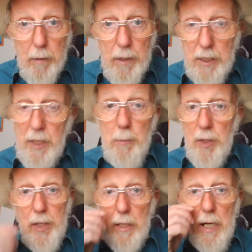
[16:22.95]
They seem to
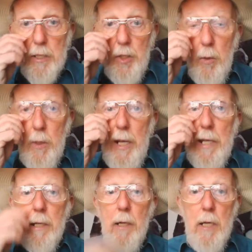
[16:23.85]
think that's
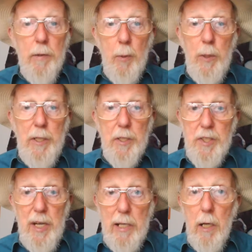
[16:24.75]
okay, that we could
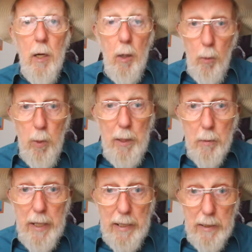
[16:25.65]
say, oh, well,
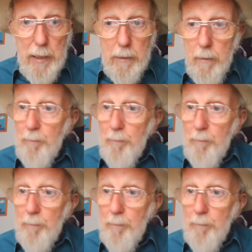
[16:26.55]
Caitlin,